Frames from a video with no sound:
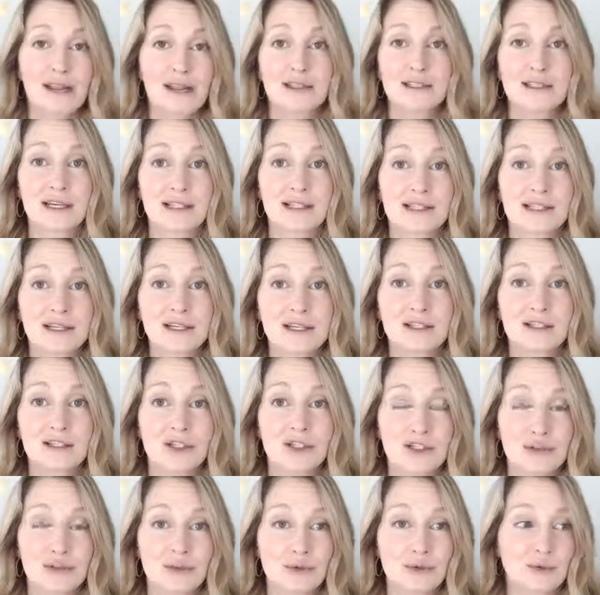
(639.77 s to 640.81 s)
doesn't
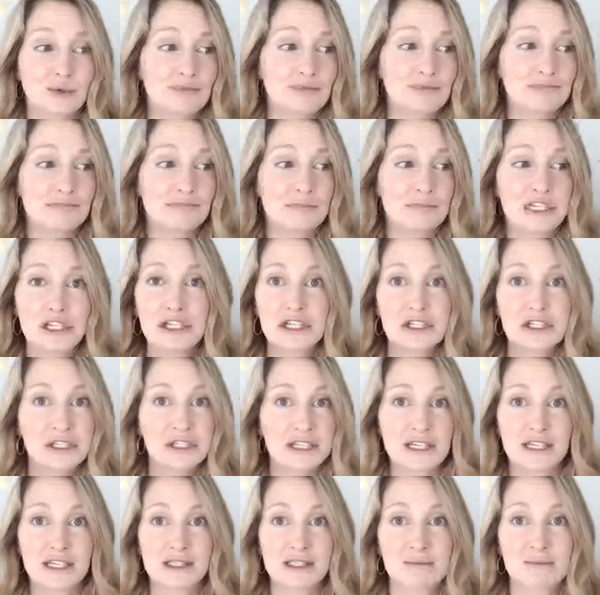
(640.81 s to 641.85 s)
do
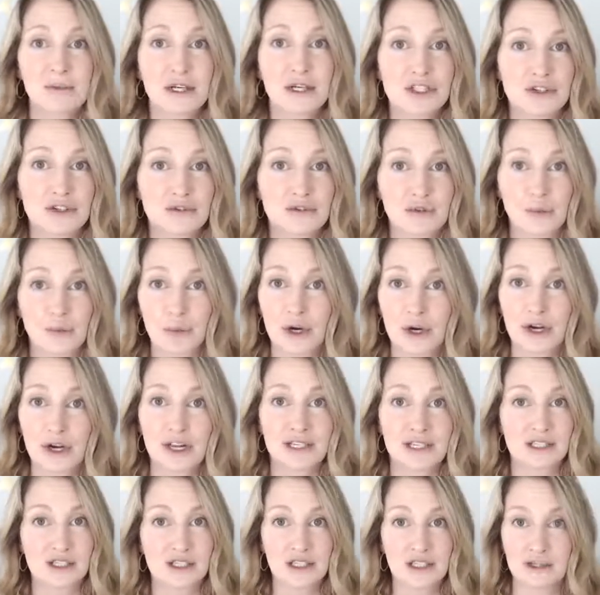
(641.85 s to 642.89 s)
nearly as much of the work
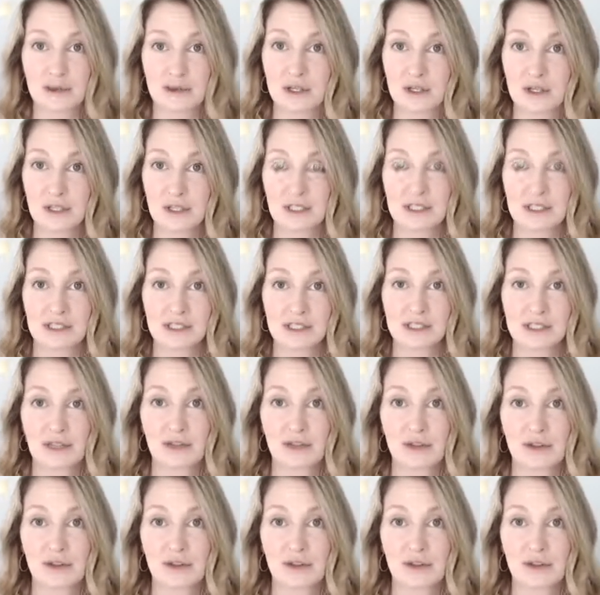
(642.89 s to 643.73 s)
as doing this